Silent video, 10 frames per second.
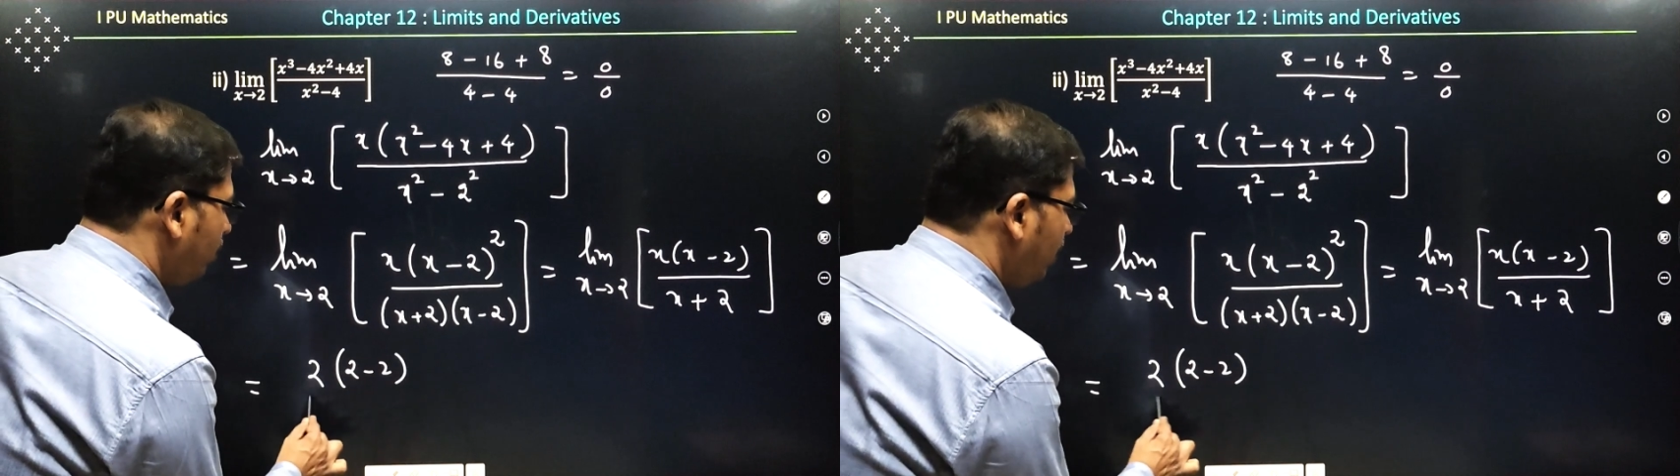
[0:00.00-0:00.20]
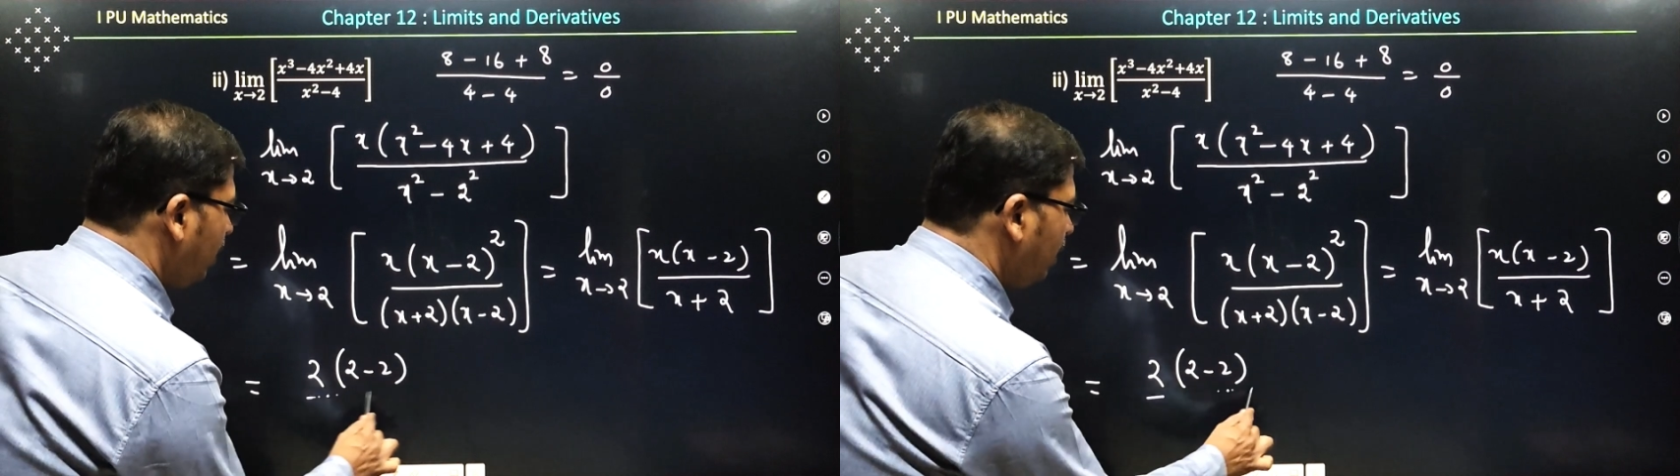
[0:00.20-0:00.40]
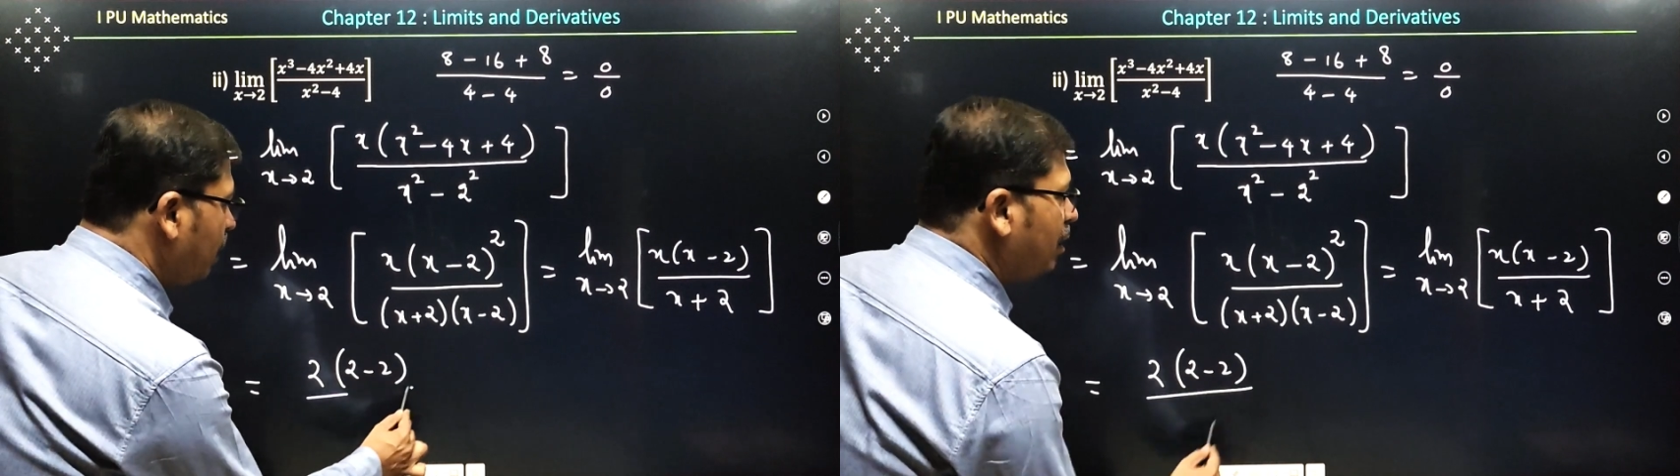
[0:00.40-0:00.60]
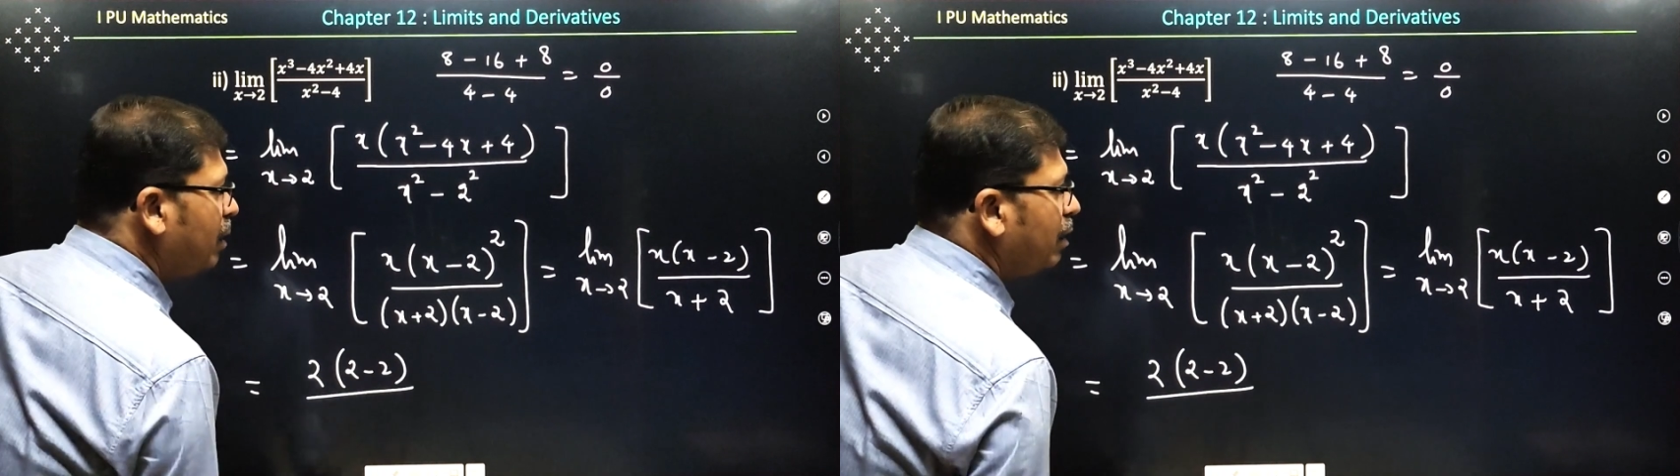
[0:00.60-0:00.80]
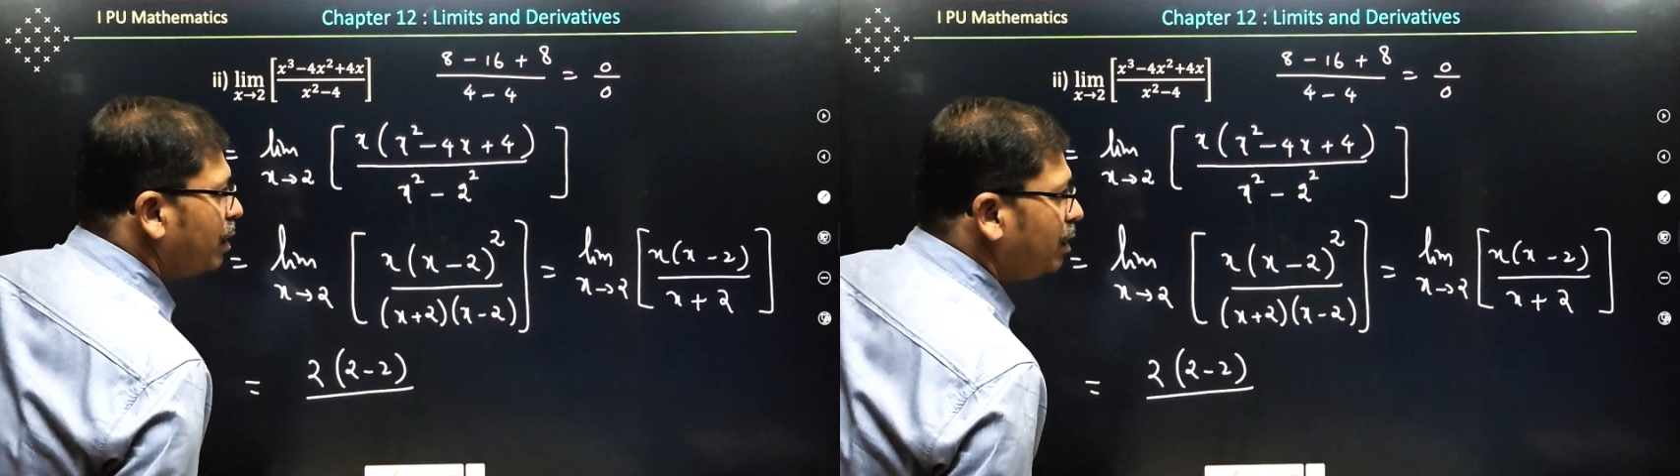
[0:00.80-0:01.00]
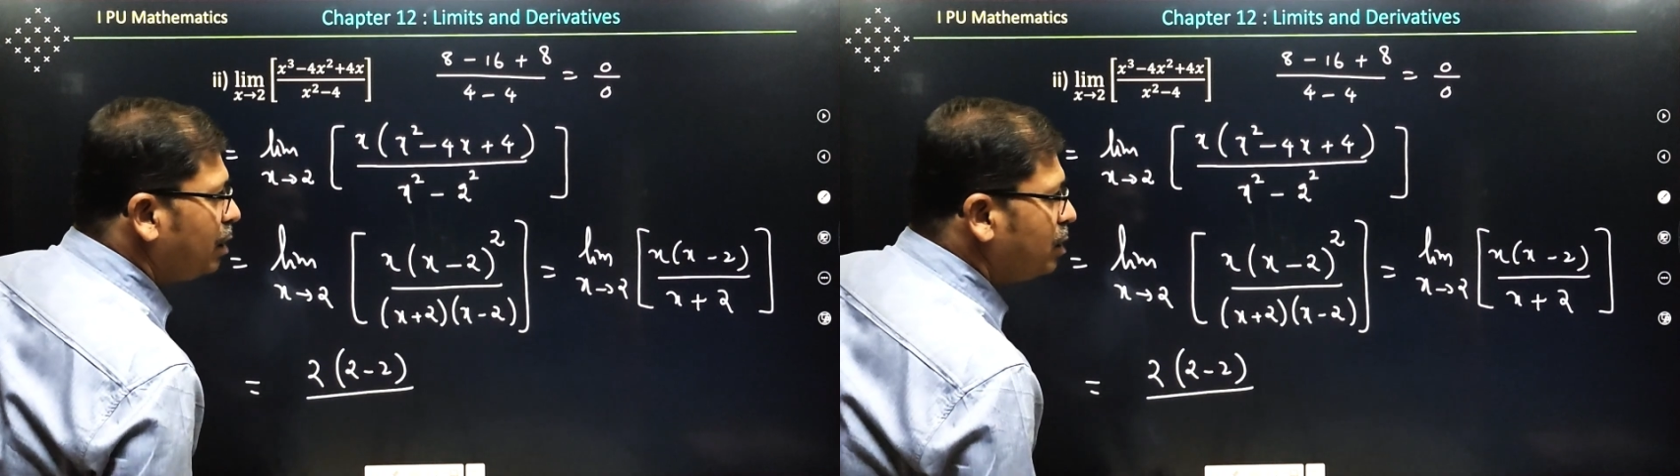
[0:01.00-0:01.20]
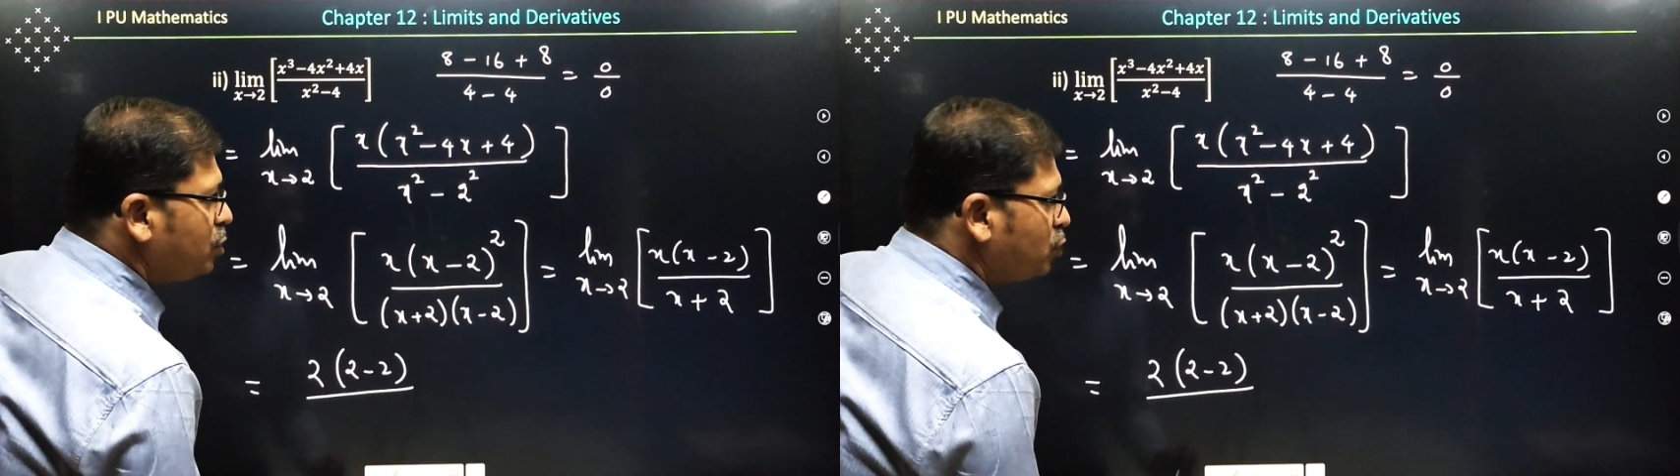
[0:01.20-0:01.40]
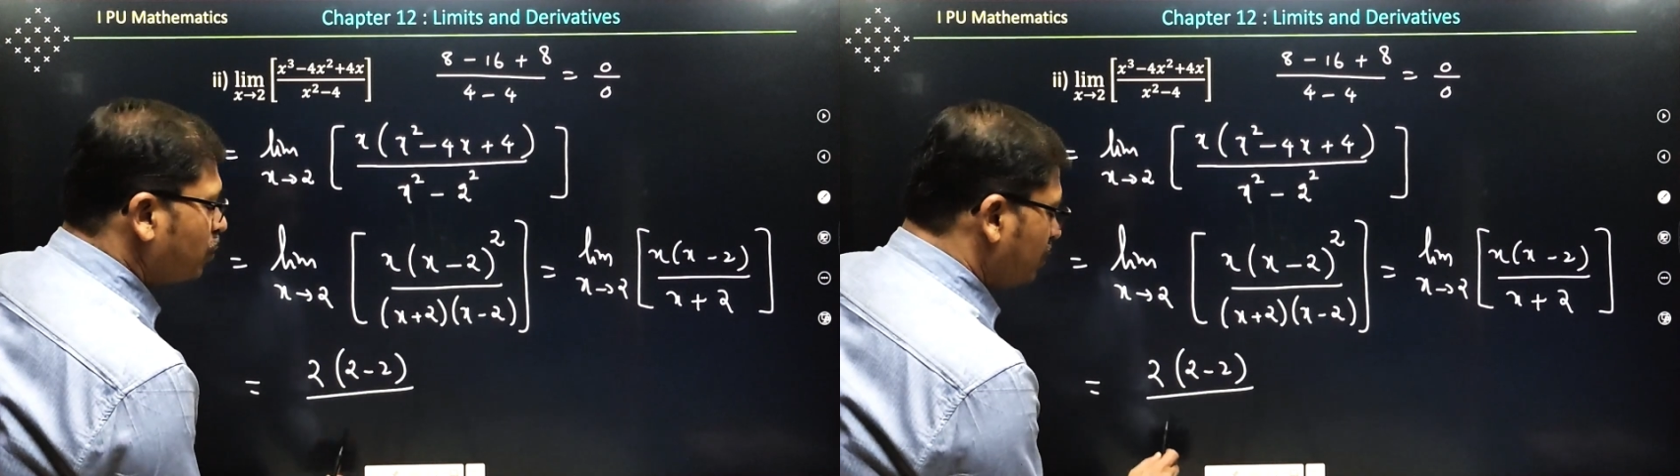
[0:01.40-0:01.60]
by
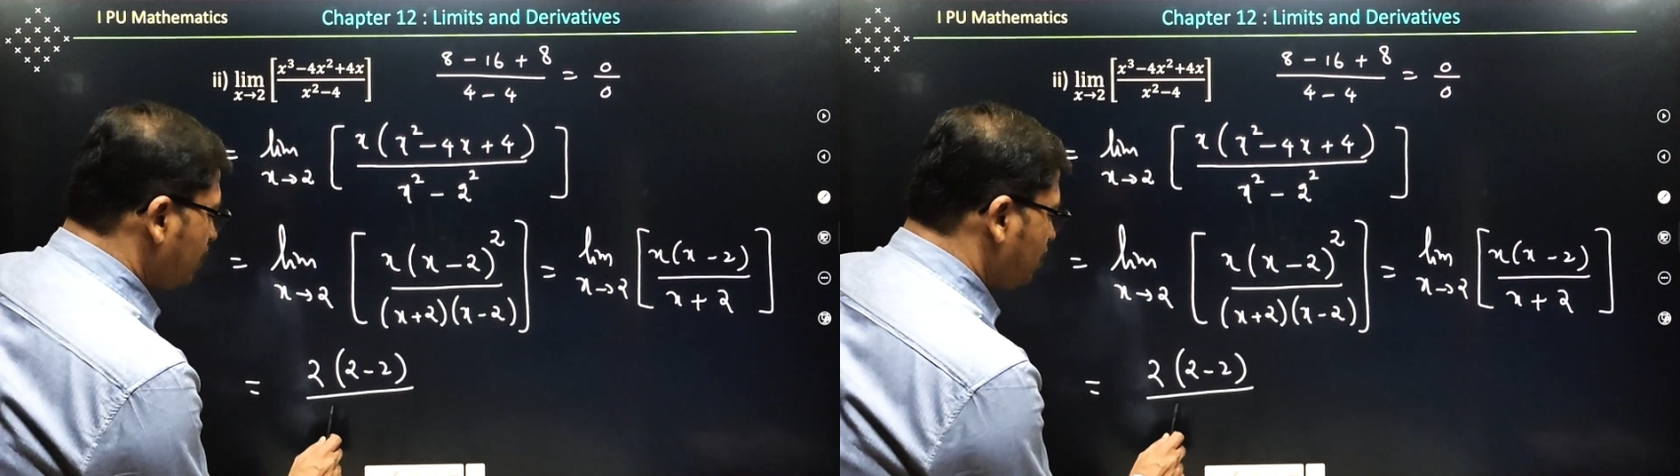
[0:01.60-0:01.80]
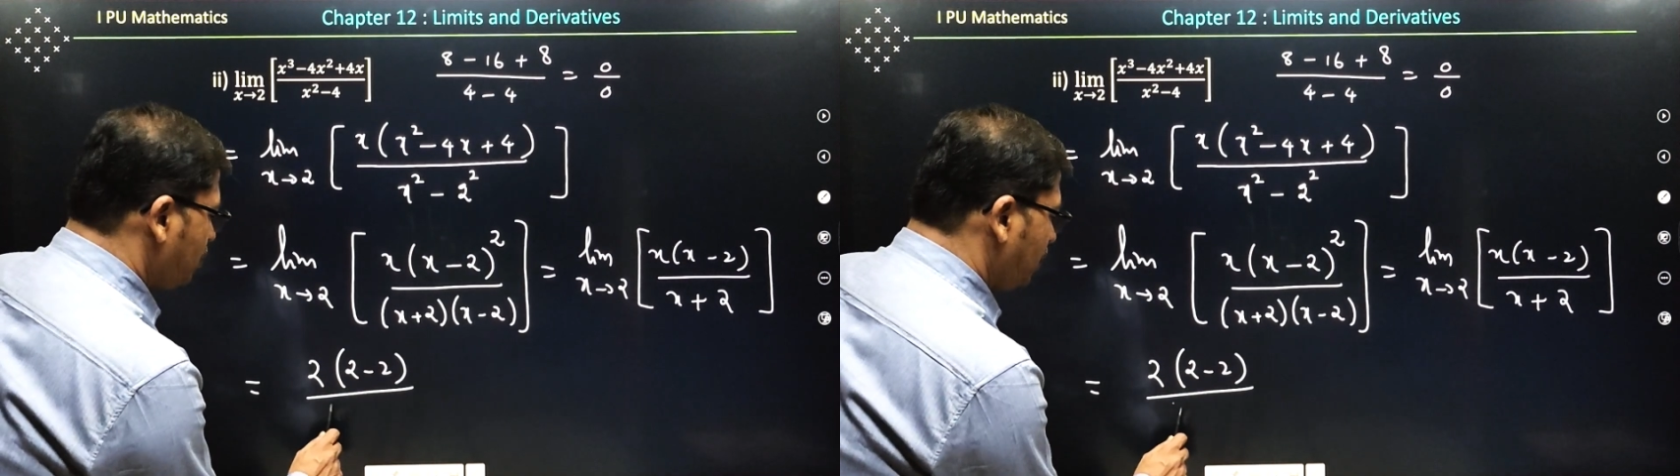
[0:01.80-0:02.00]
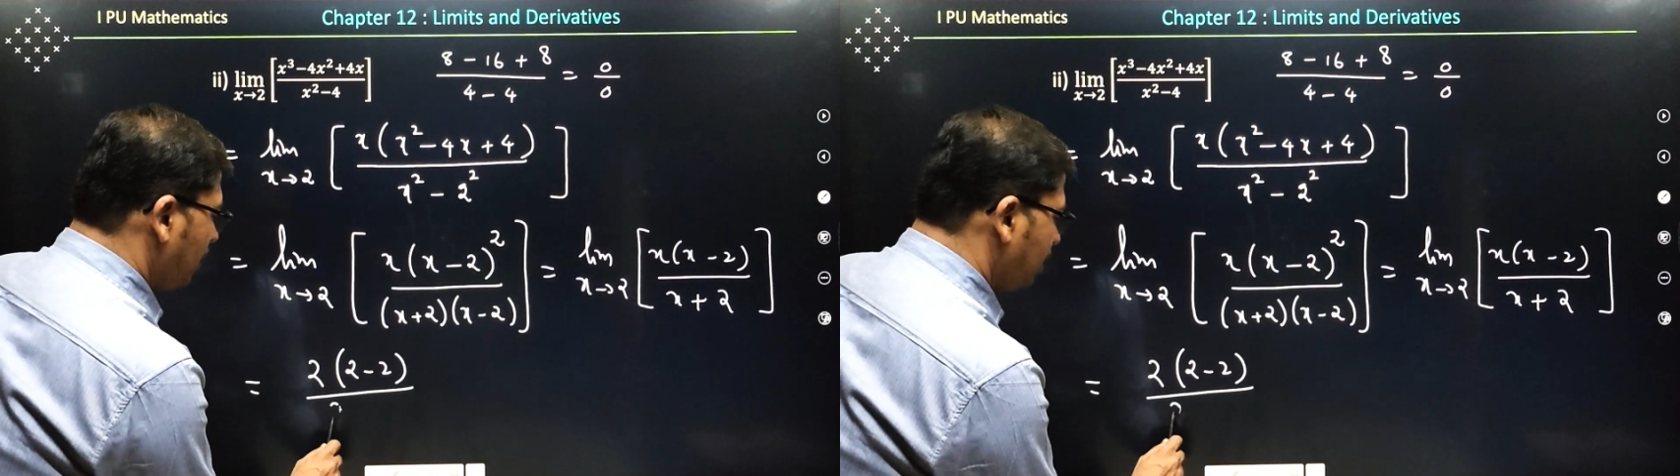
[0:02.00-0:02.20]
2 plus 2 here.